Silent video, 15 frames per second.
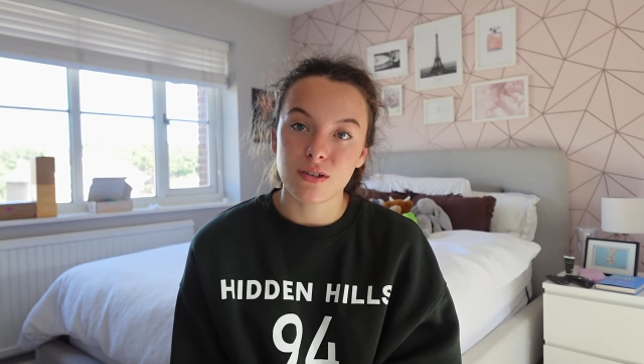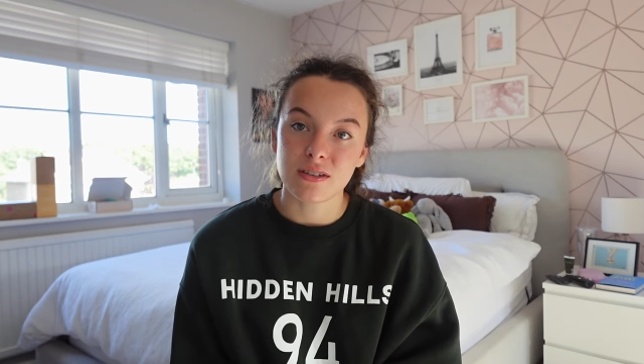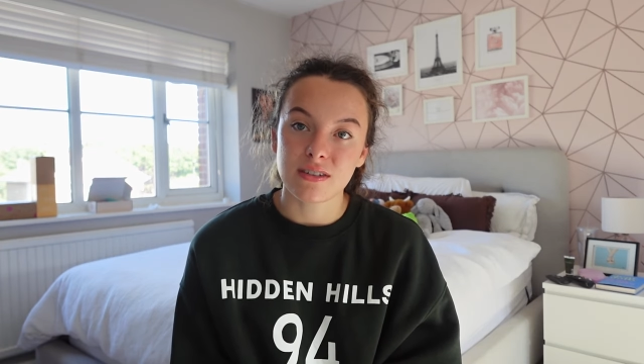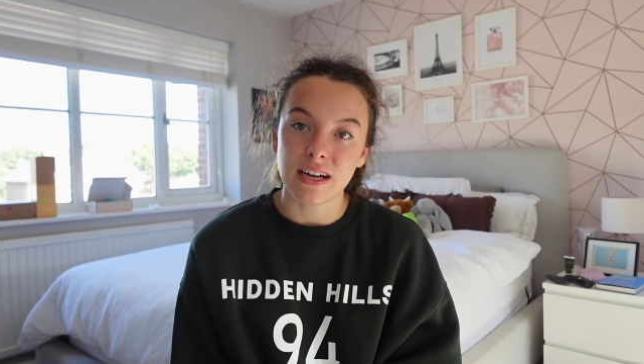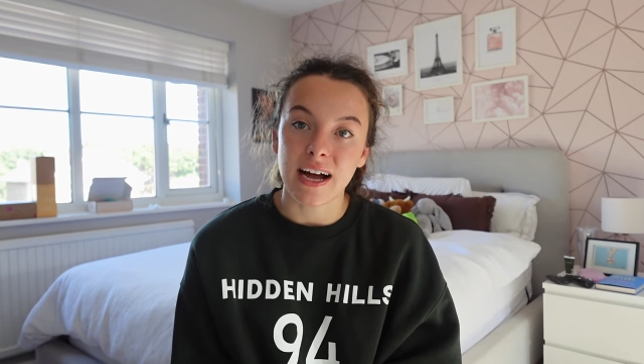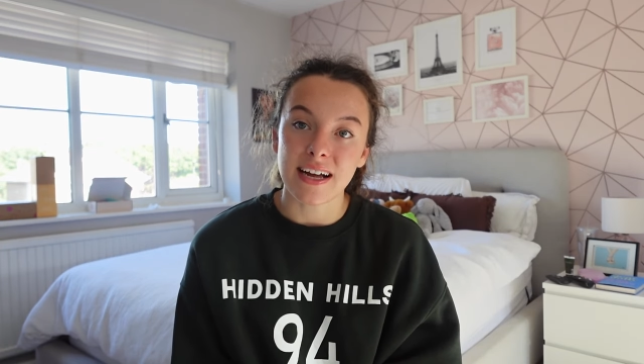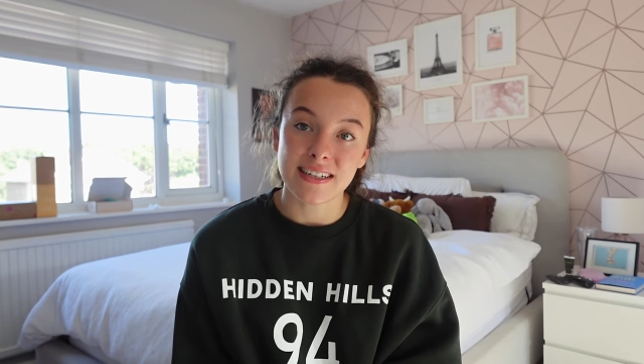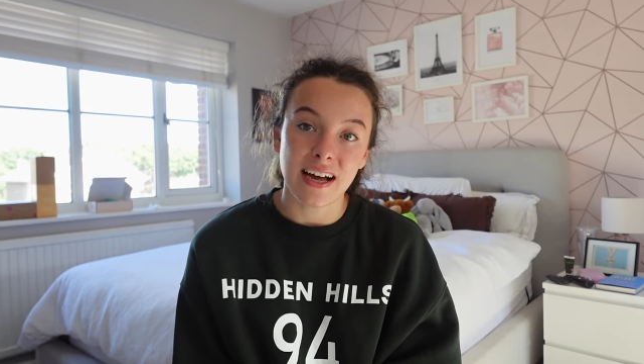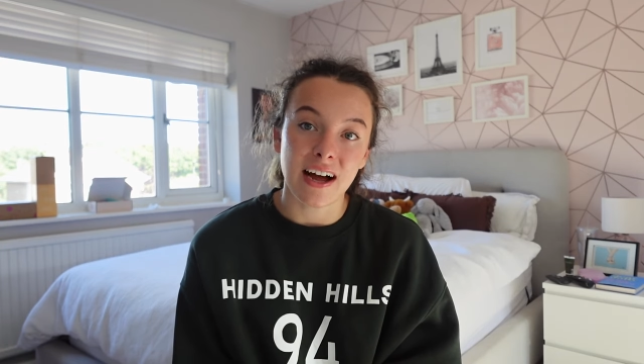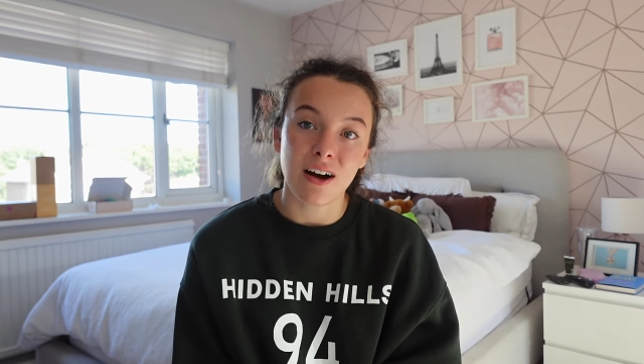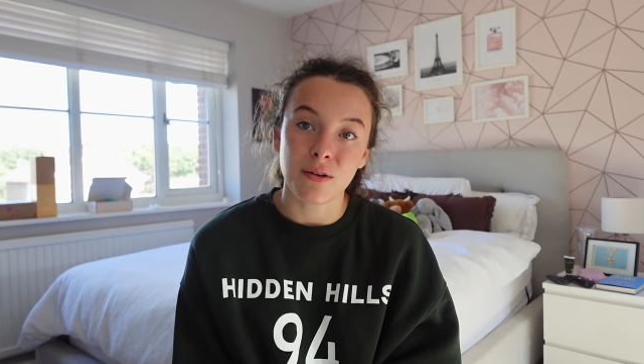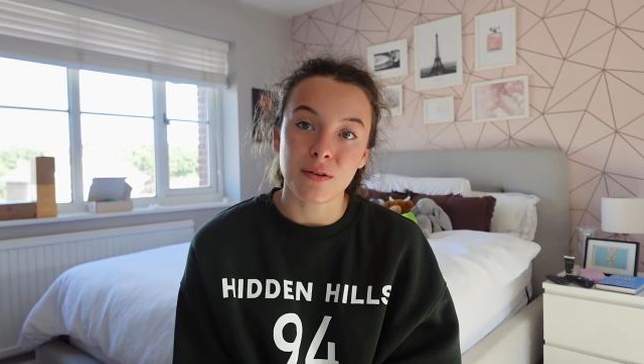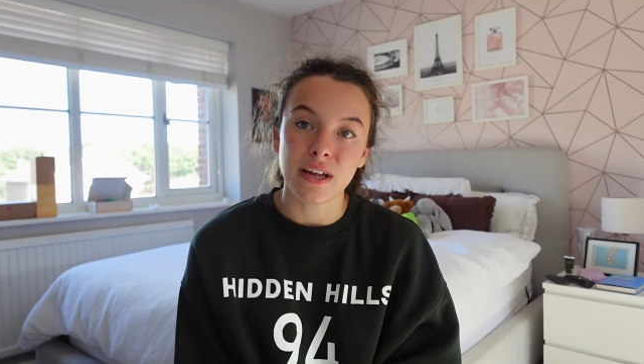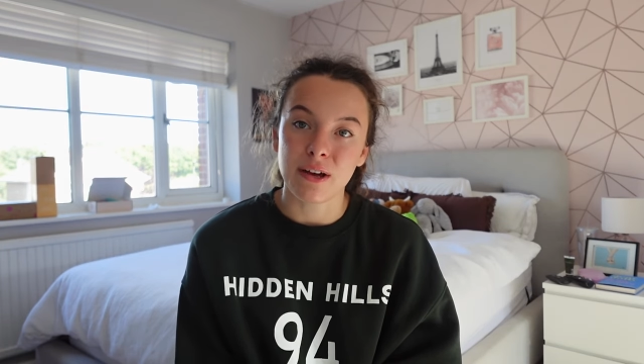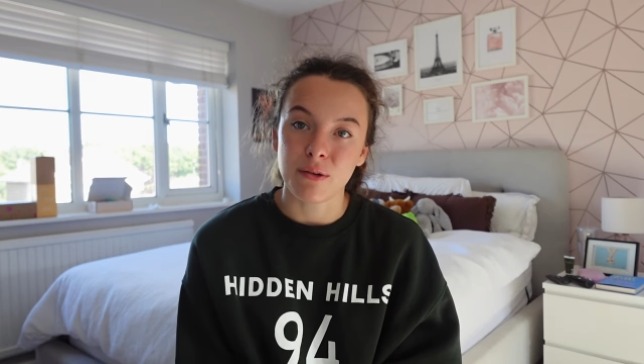die
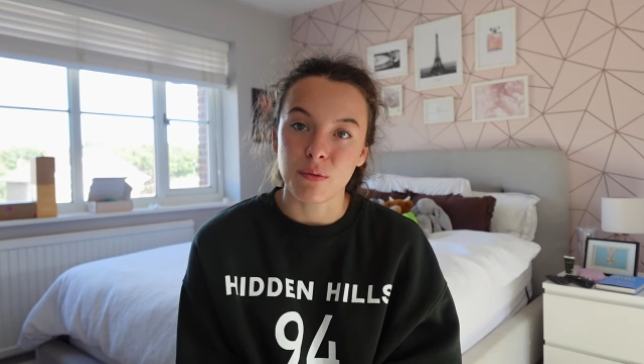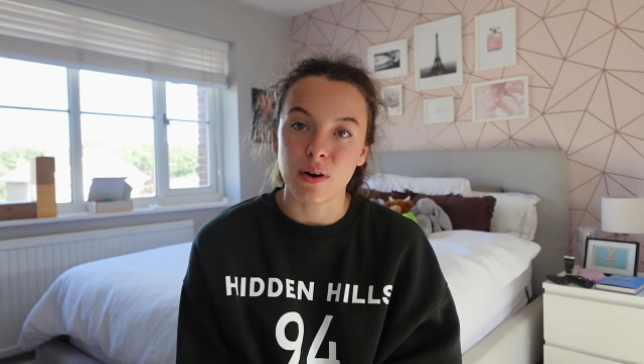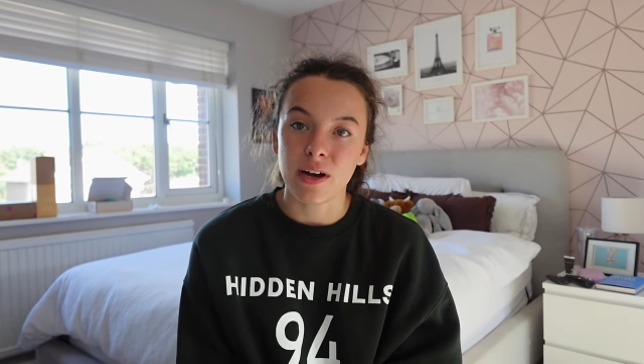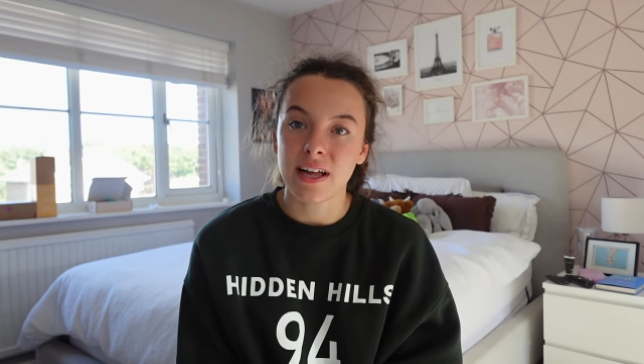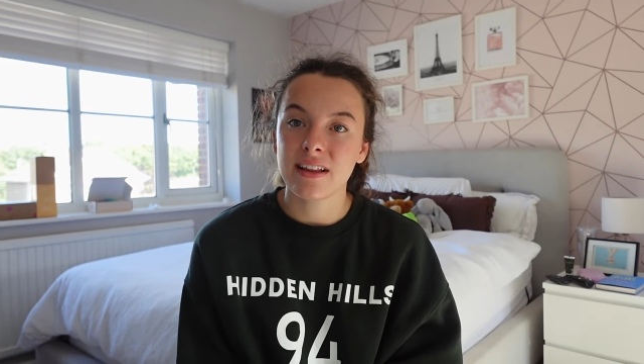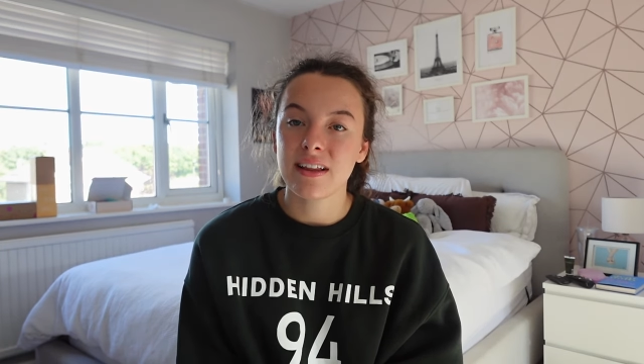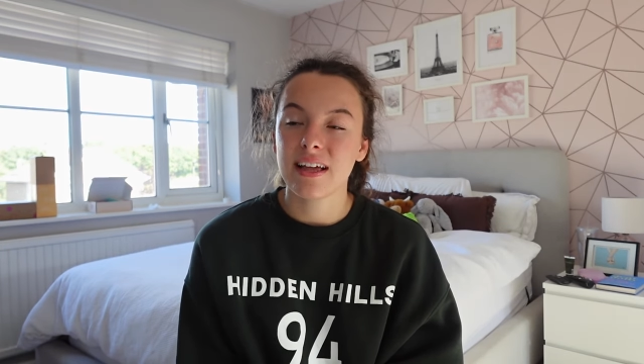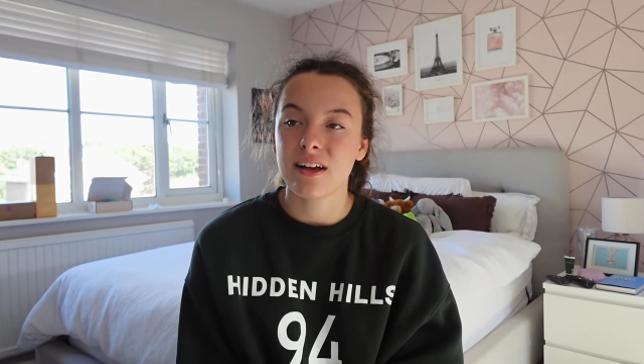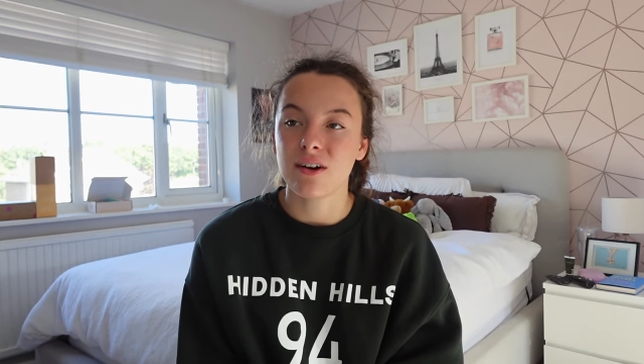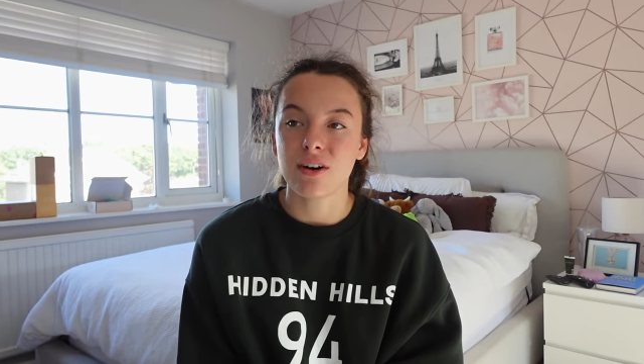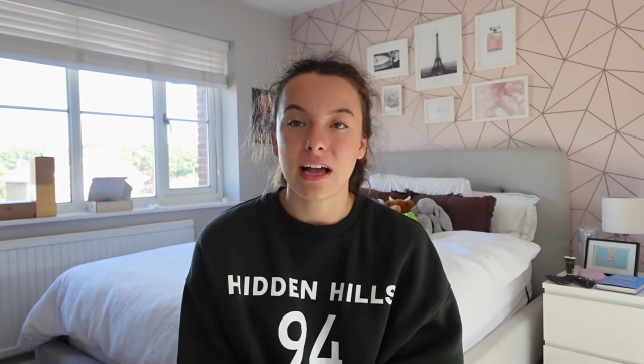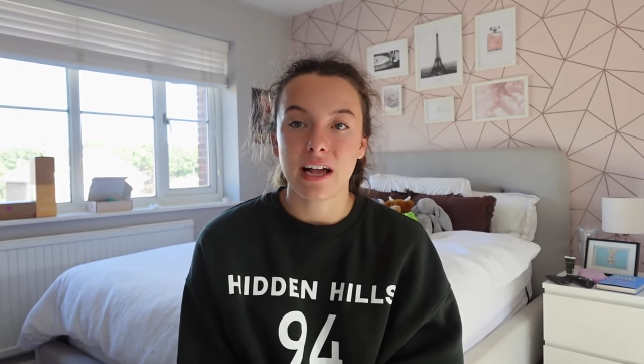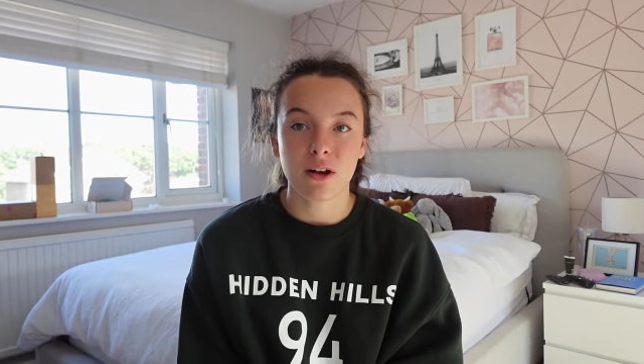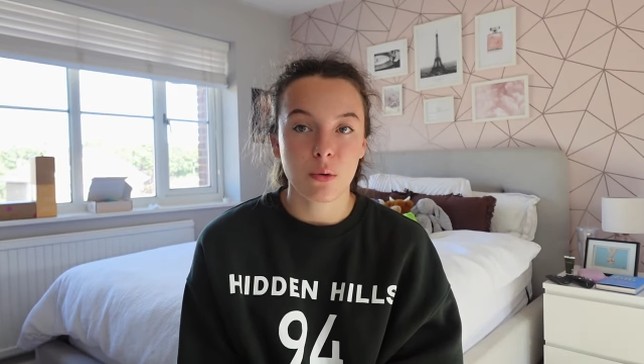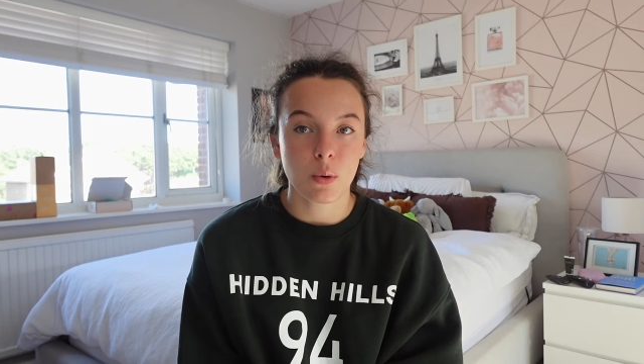down. It will, it'll
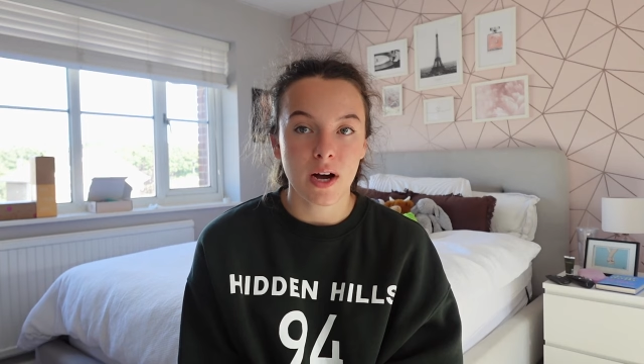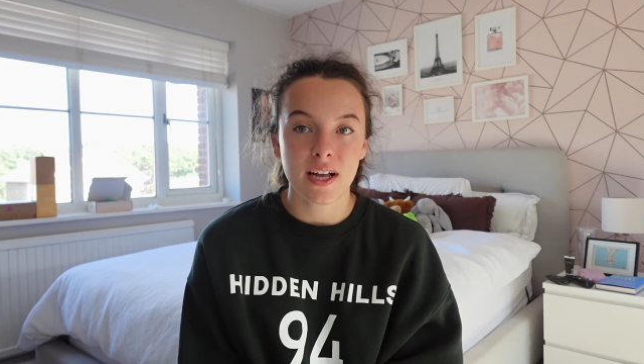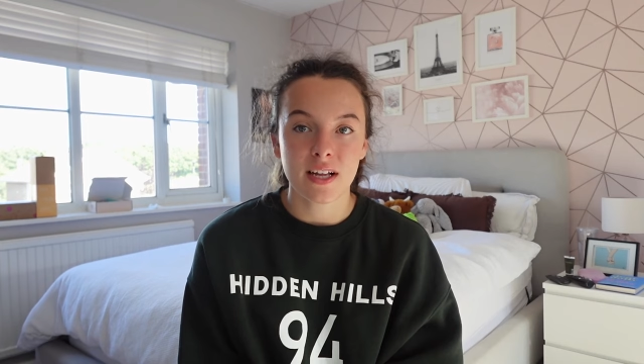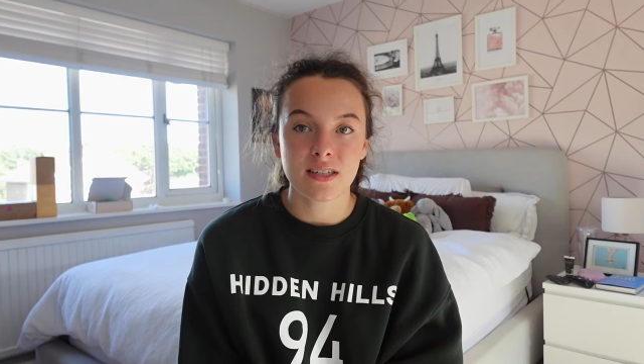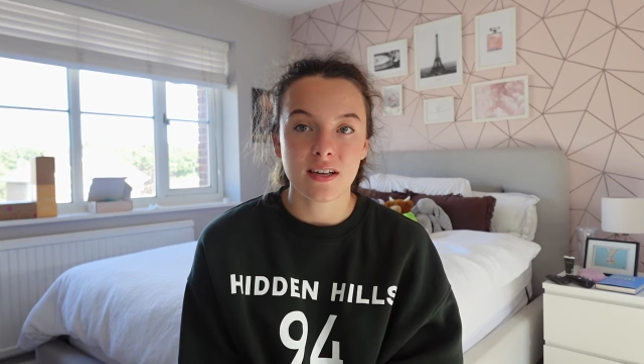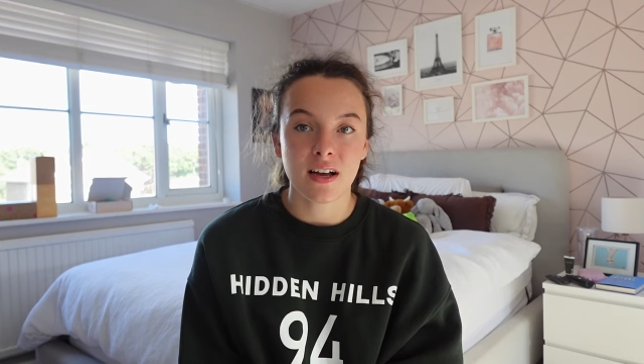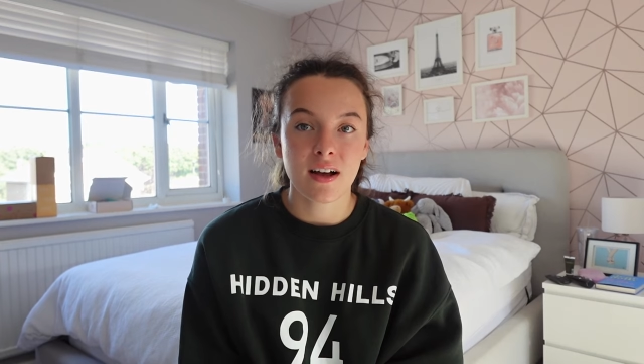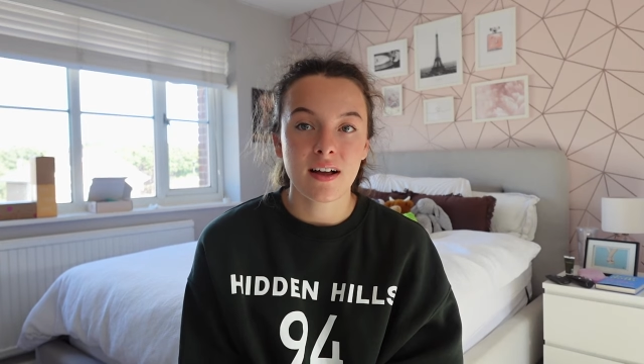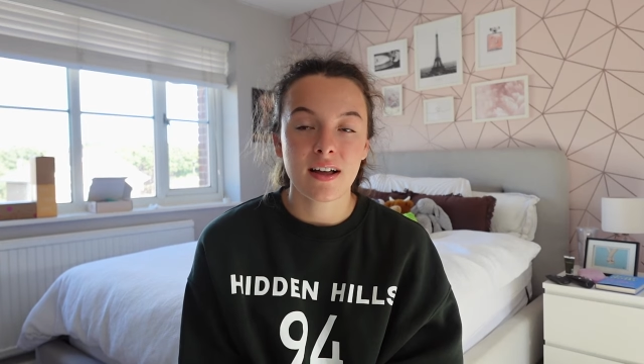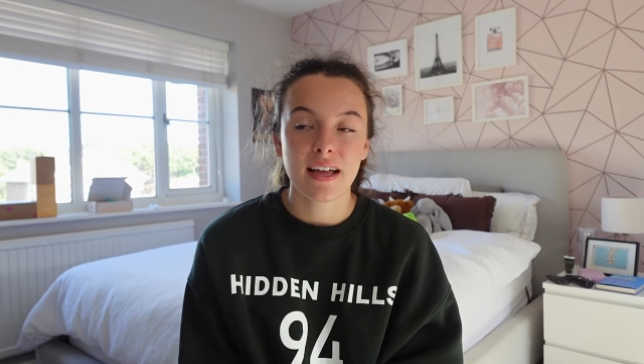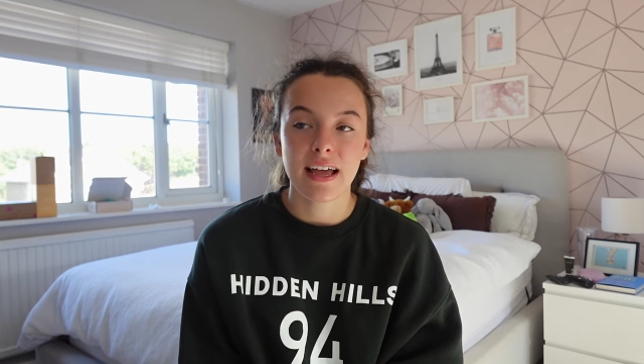get quieter.